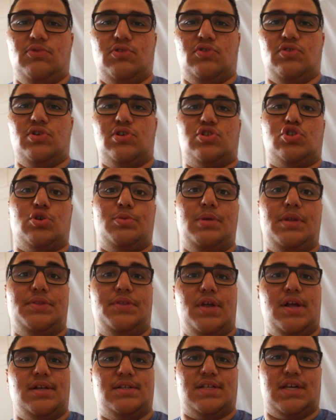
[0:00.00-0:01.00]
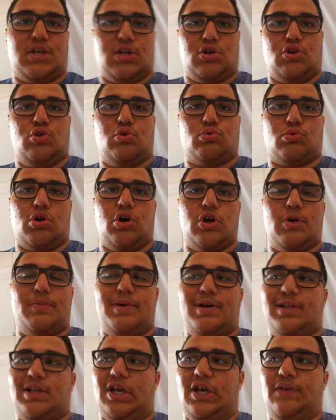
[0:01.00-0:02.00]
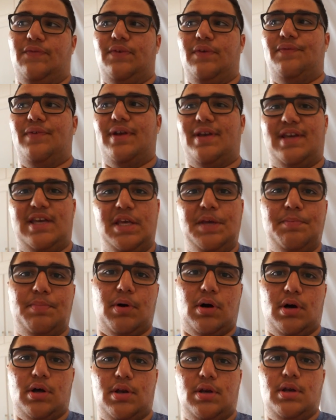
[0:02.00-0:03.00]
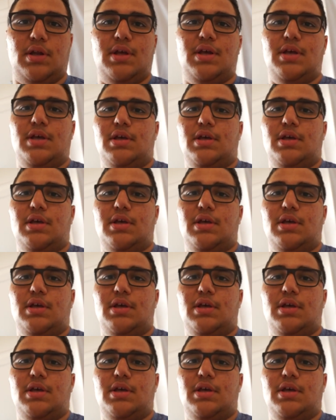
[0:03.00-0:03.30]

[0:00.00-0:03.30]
there's so many things that could go wrong in my life if I keep on,